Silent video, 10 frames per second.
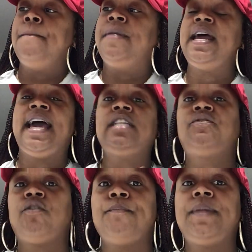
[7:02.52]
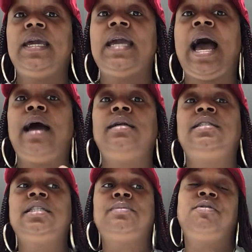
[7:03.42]
But as for me, I
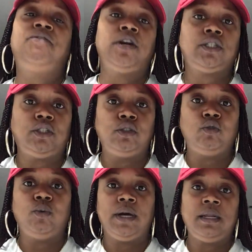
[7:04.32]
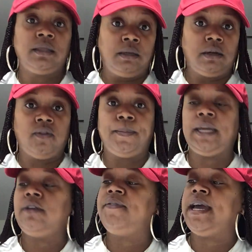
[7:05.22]
just prefer to do what, you know, the
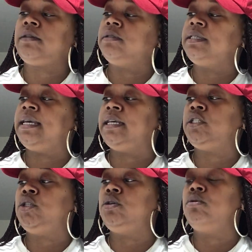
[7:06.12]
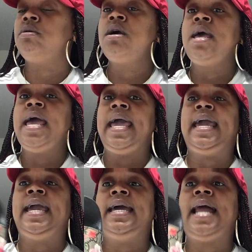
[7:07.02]
manufacturer says do.
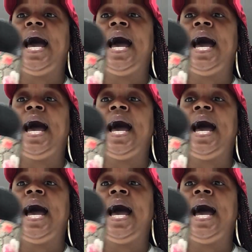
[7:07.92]
And